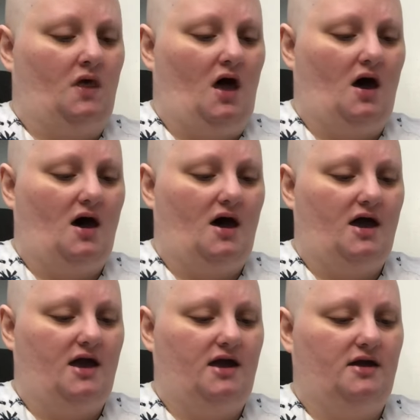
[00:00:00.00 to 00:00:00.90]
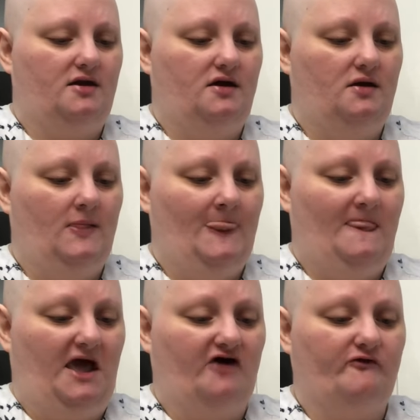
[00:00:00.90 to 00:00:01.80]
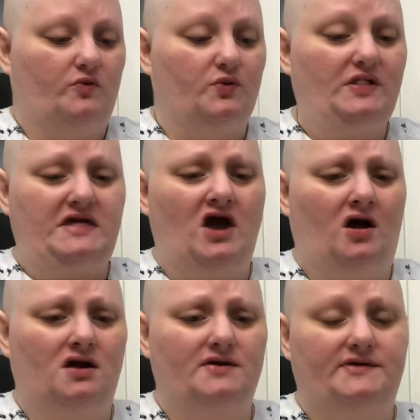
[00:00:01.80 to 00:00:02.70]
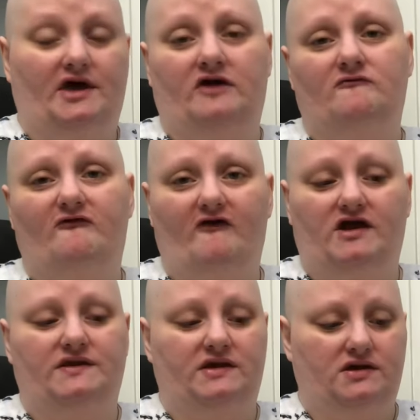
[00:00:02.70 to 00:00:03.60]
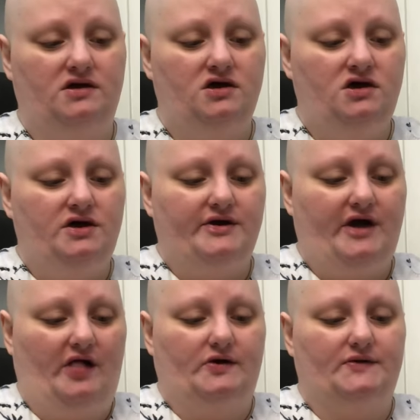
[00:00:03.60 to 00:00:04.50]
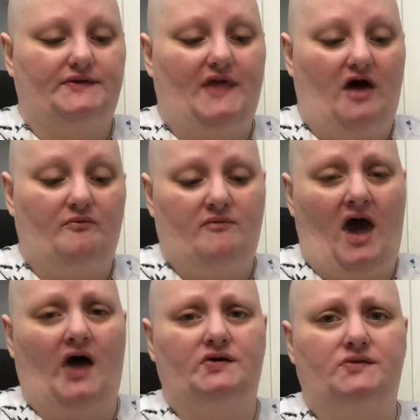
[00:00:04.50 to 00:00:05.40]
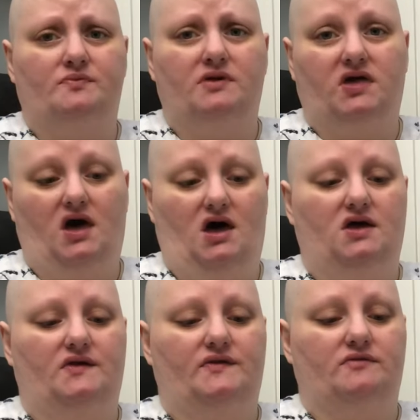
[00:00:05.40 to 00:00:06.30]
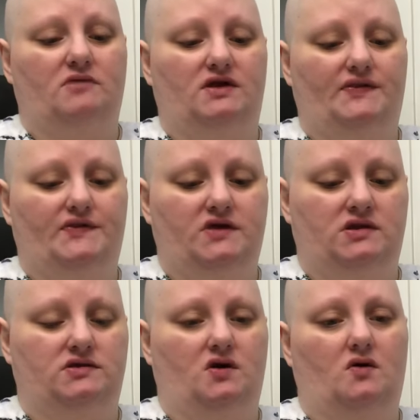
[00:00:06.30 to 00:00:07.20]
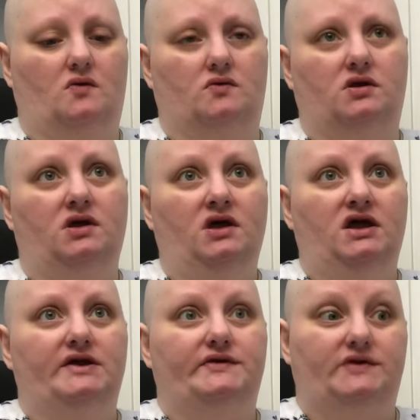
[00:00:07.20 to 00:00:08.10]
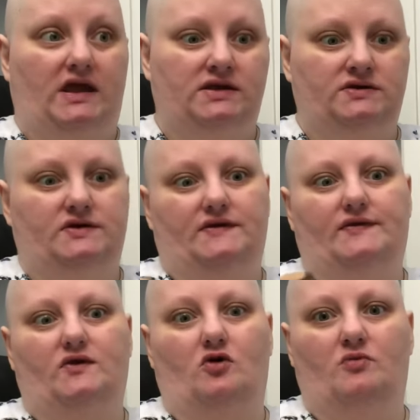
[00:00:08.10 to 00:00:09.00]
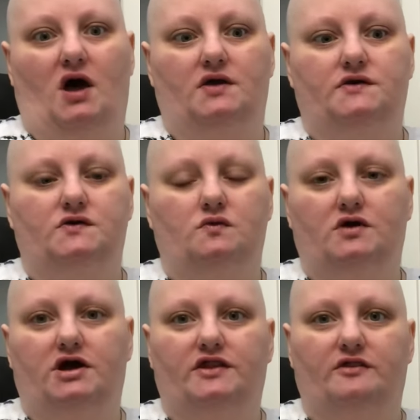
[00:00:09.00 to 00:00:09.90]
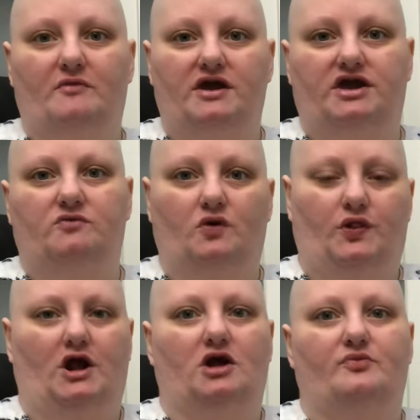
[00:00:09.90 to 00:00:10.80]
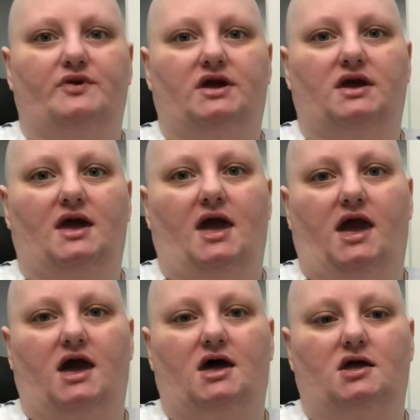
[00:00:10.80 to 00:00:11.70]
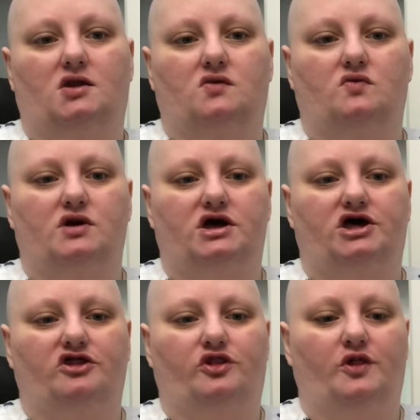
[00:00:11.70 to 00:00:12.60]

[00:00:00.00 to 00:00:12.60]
I have a really hard time finding colors that match because my skin tone changes so much with my chemotherapy and with